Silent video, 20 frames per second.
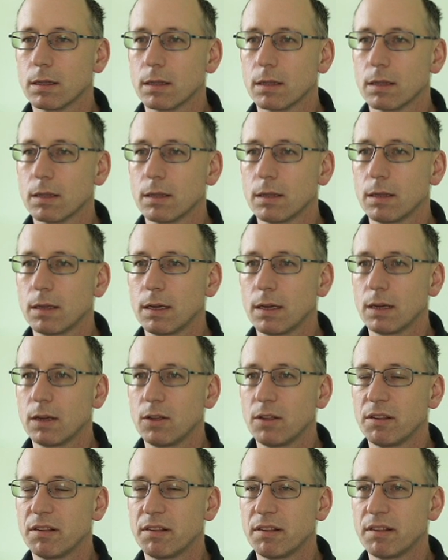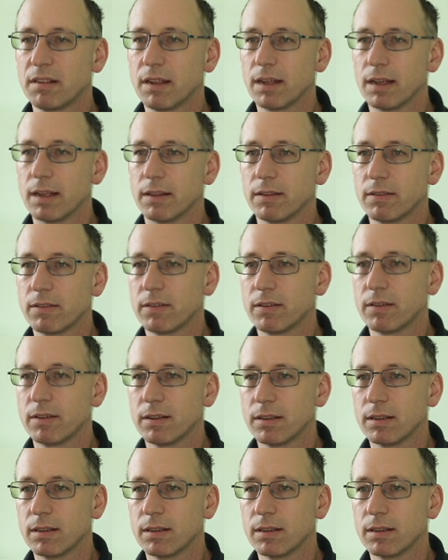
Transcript: I wonder how you set